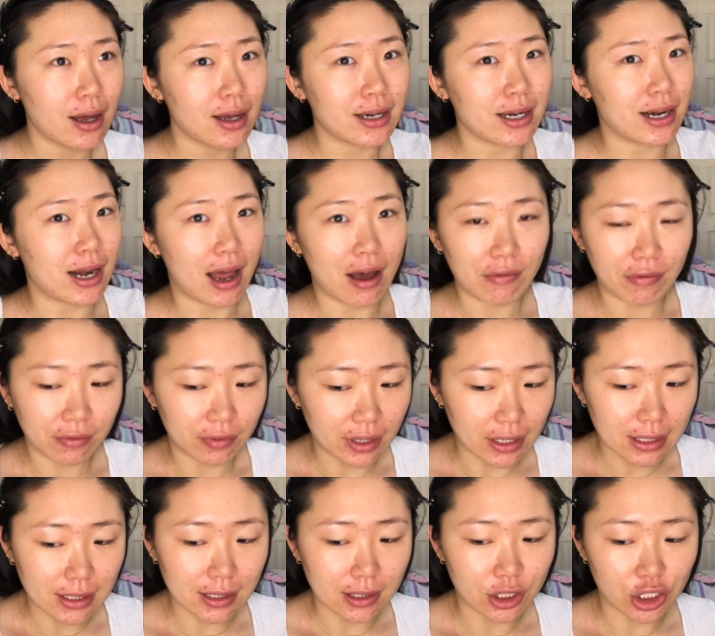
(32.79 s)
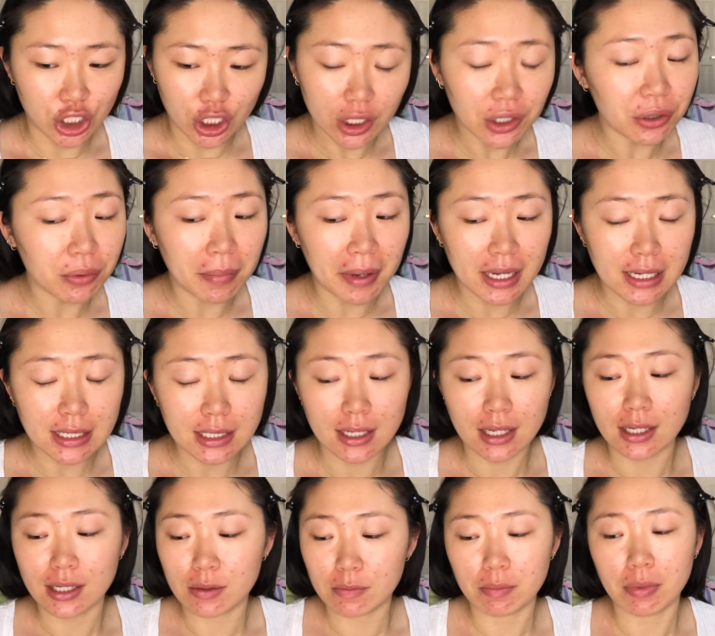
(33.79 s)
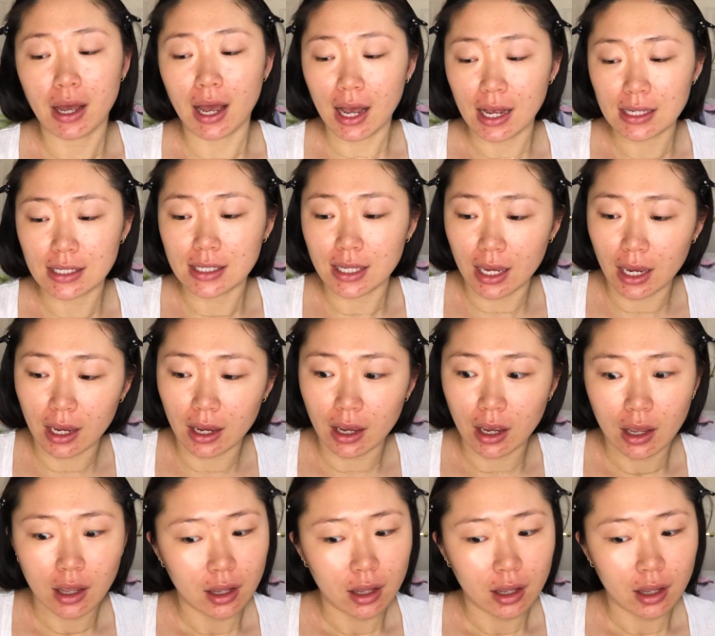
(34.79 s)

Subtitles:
Netflix and chill basis, but as a